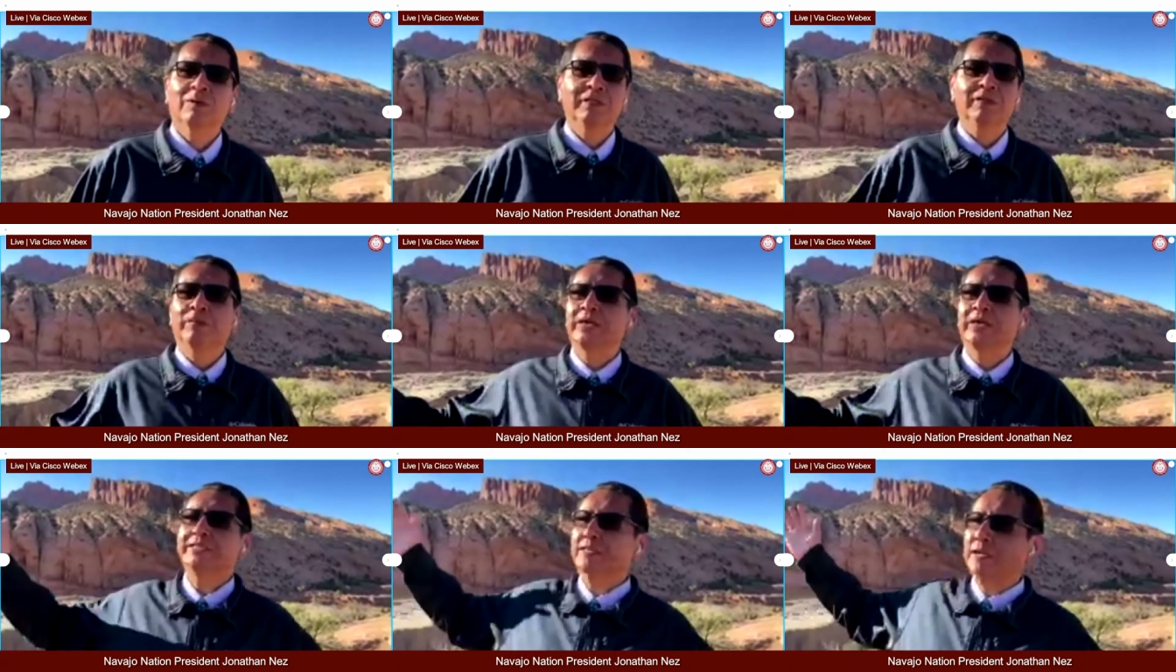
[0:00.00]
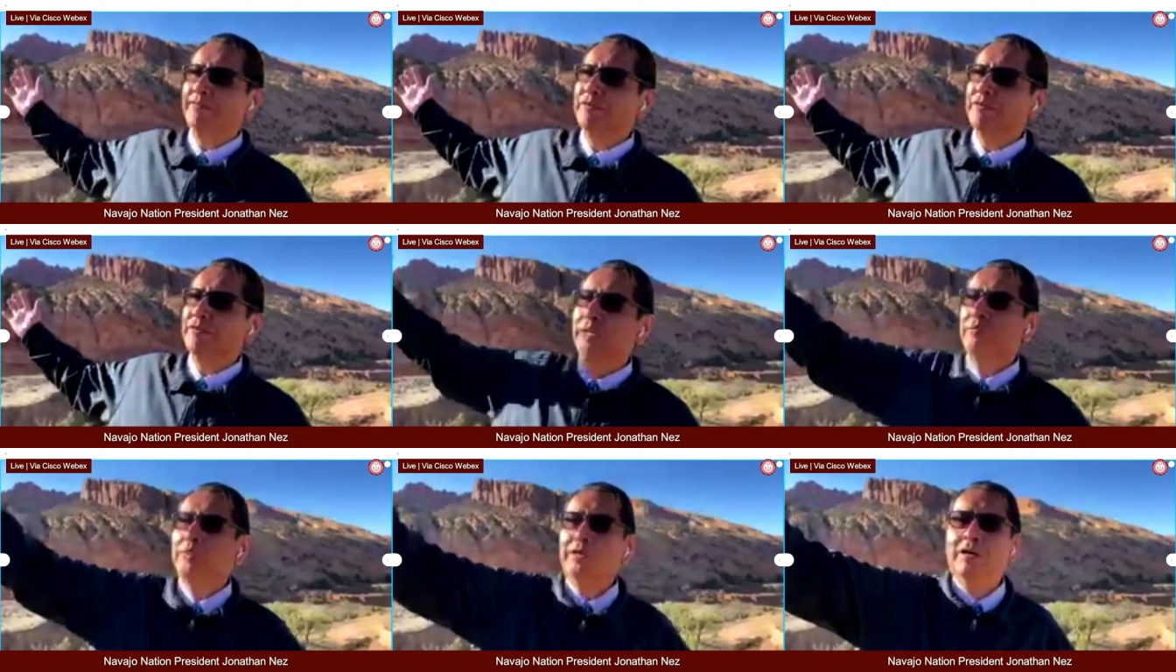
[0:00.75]
While the rest,
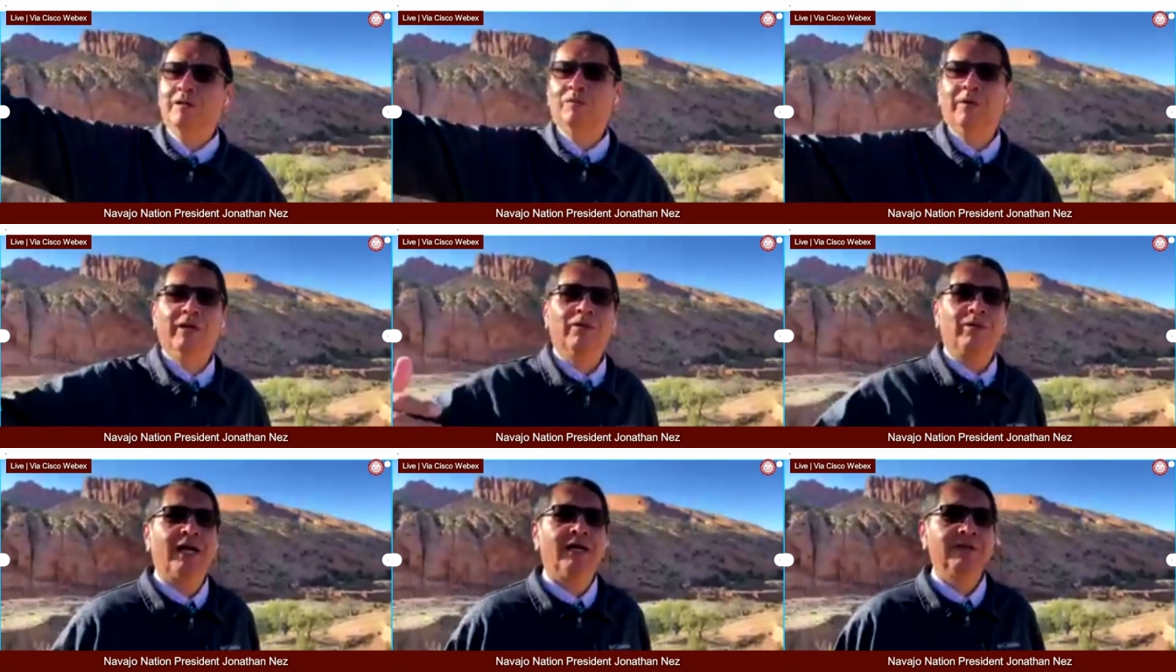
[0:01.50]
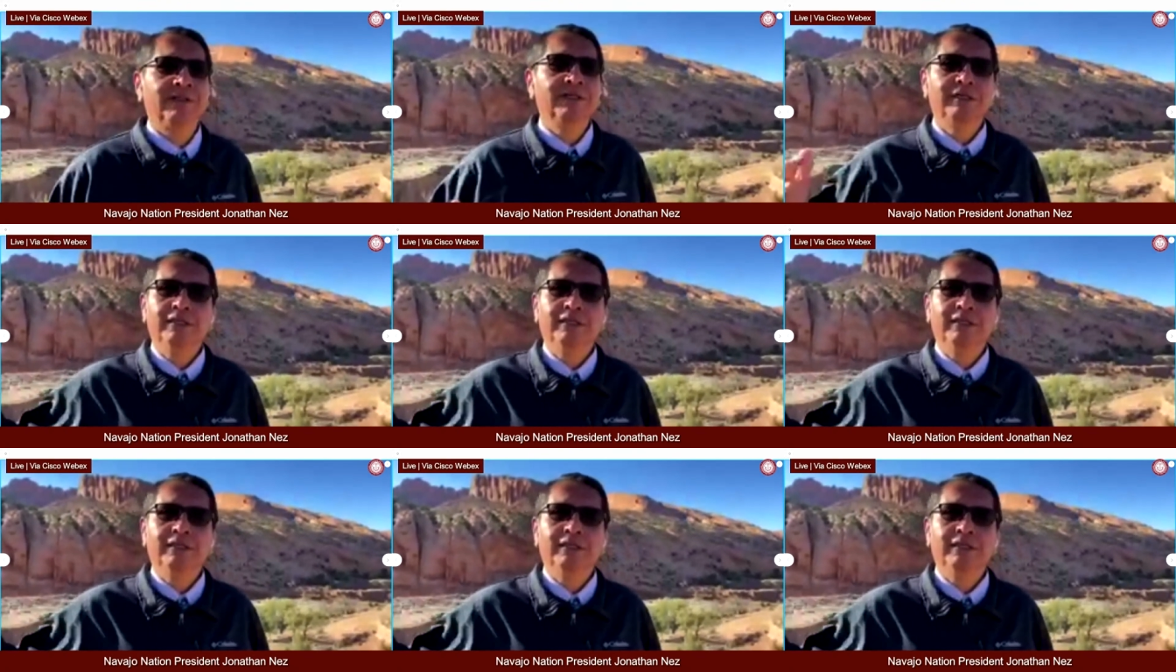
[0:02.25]
everybody went all the way around